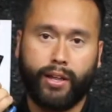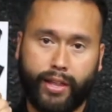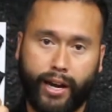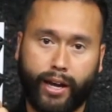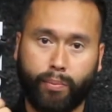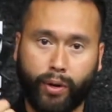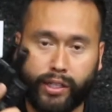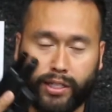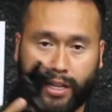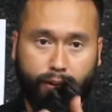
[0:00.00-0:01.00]
Then I can bring the
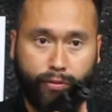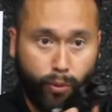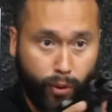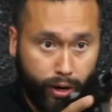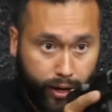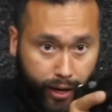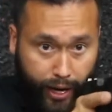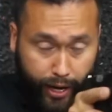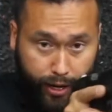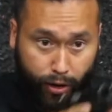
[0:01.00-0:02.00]
slide forward and
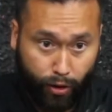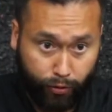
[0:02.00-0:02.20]
I can go